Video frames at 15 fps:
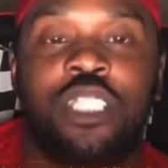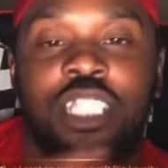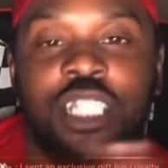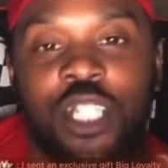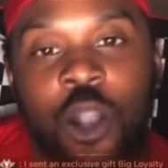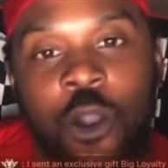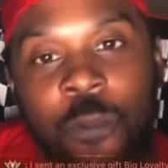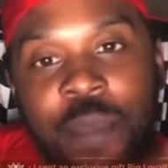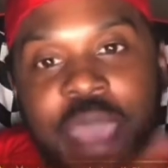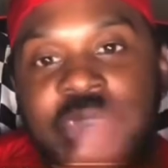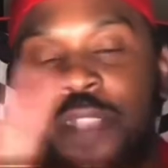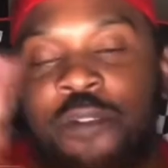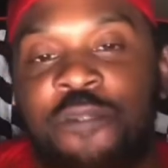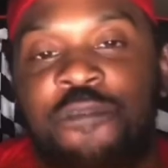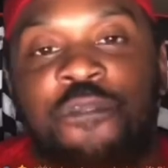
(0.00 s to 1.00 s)
to go
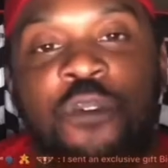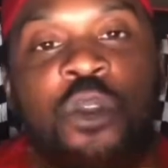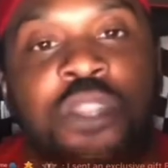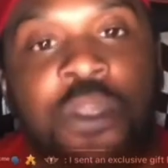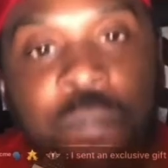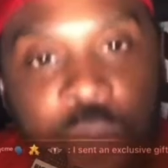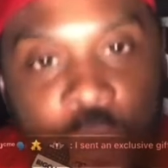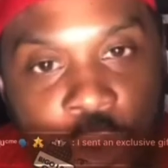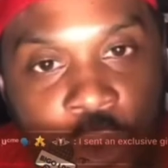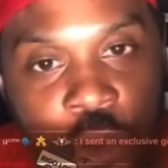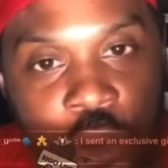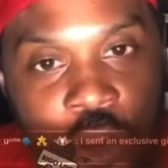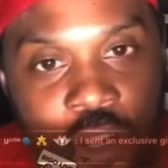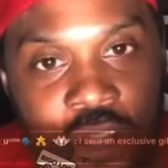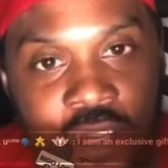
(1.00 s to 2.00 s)
back for the
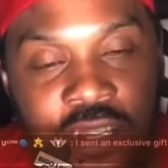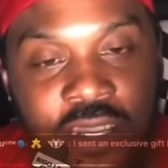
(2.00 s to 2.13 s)
poor.